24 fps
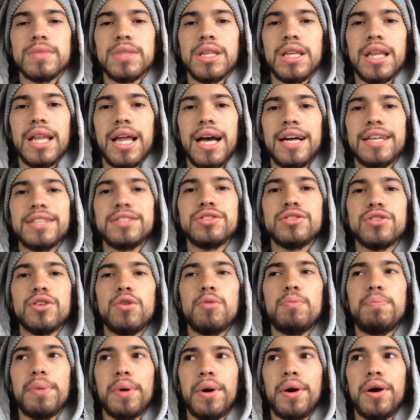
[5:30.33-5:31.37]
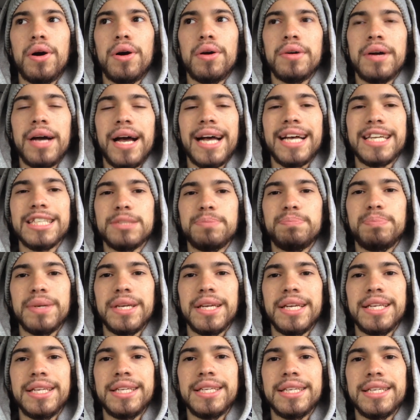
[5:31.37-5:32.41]
Lonzo Ball has
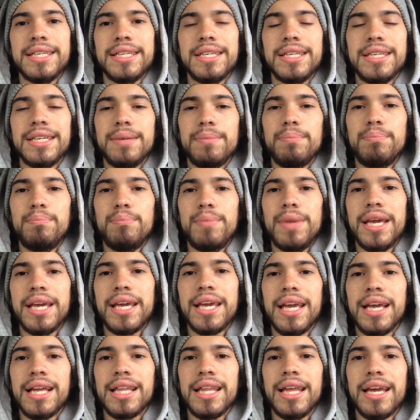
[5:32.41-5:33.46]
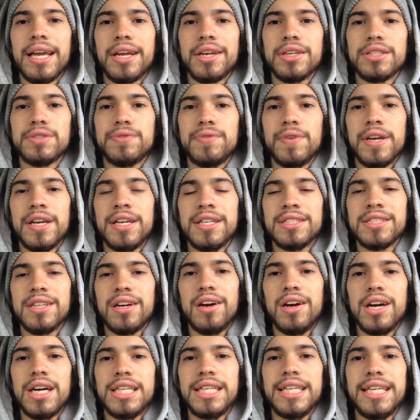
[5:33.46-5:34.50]
been making Lakers fans
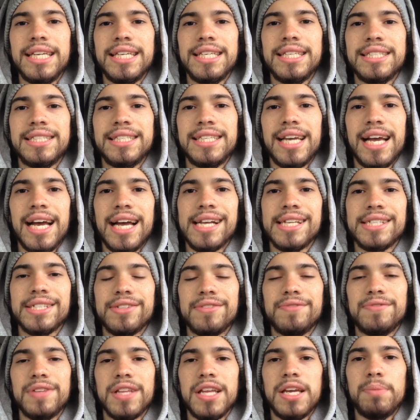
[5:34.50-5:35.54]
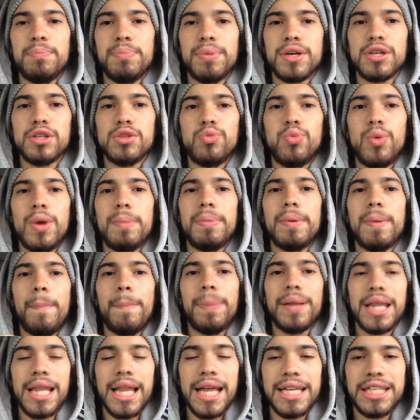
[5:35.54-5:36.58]
uneasy as of late because we've been
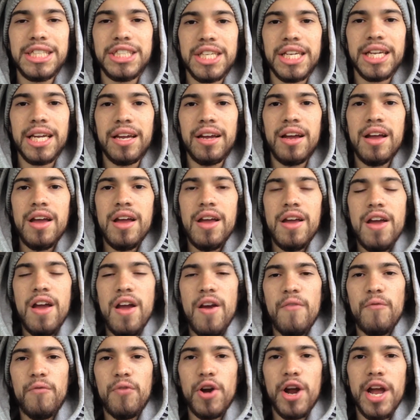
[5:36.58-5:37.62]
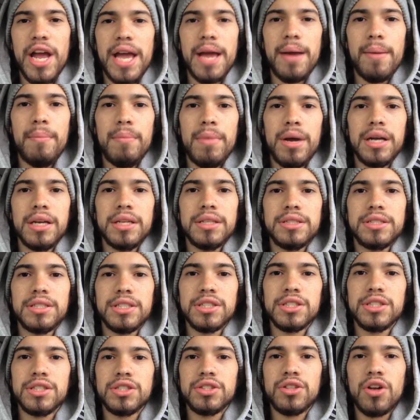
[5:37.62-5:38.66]
pledging for him
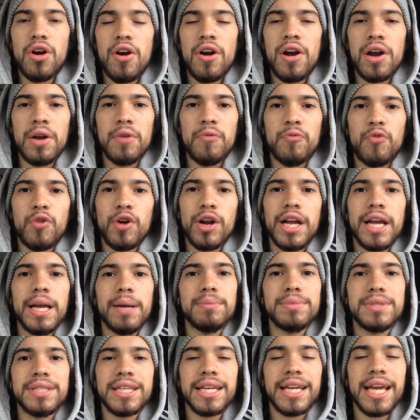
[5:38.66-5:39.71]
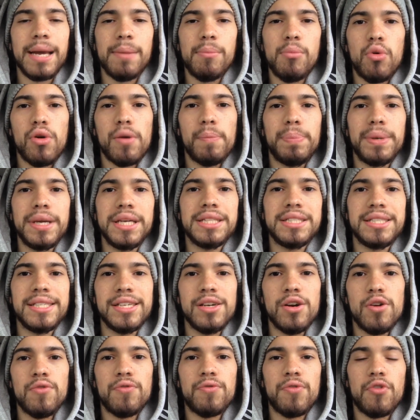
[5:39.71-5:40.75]
to start, for him to get more
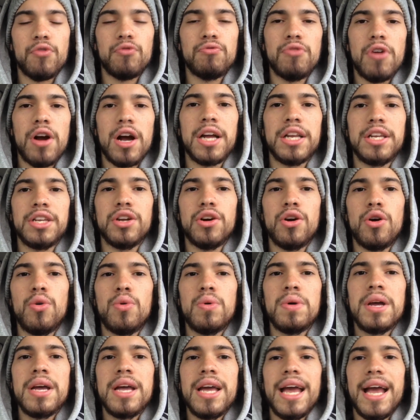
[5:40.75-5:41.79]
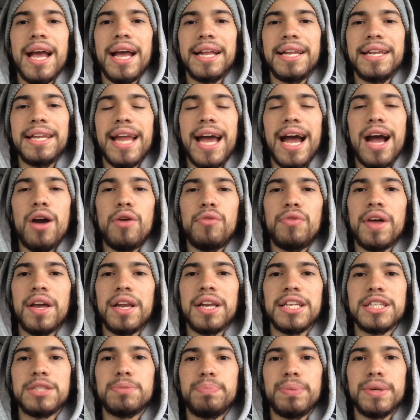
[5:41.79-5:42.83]
PT over Rondo. And now
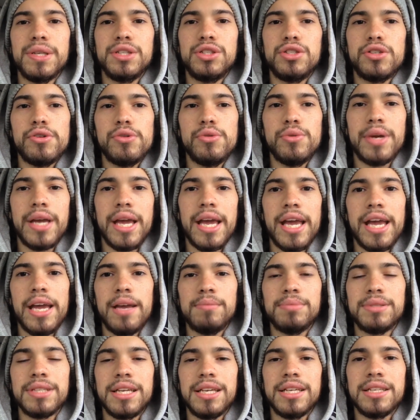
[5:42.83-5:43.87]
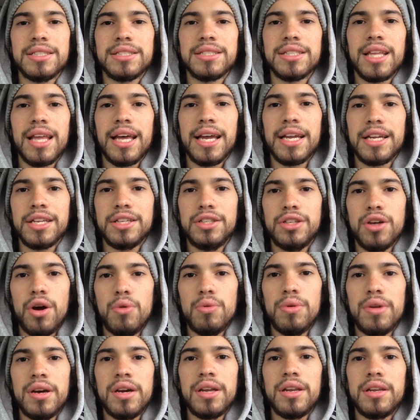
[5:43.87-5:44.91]
that it's been 2 games, it's like
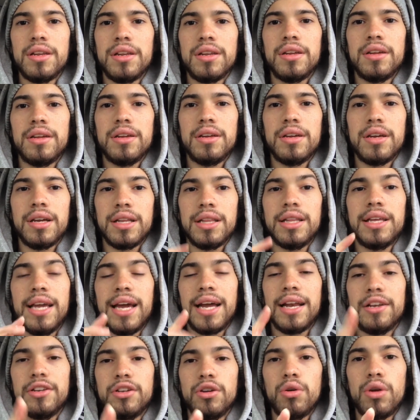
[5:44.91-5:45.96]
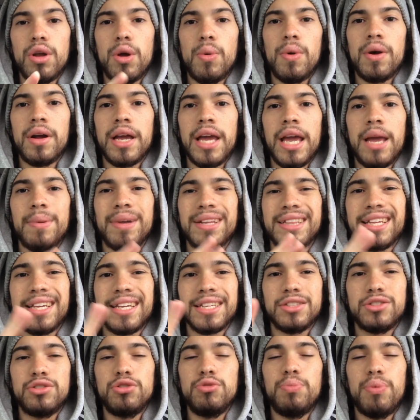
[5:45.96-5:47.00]
donut. He had a donut one game, I think
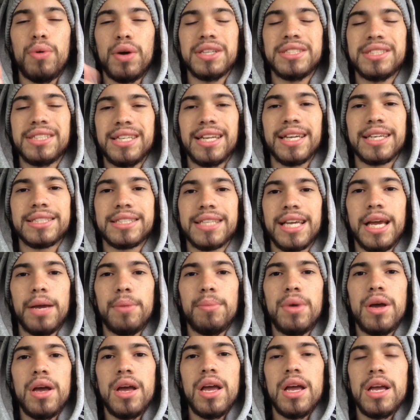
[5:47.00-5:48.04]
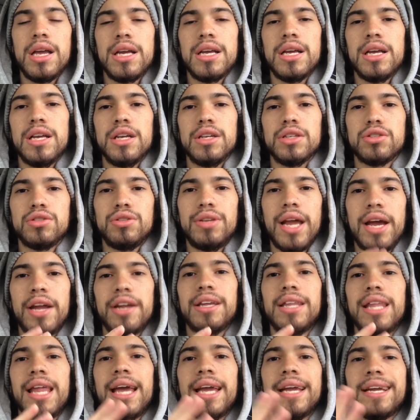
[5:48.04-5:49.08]
at 2 points the next game. So now
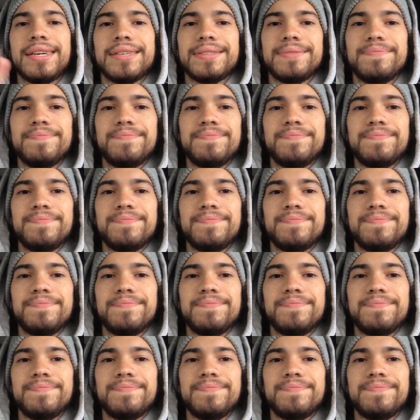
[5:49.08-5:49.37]
you're like,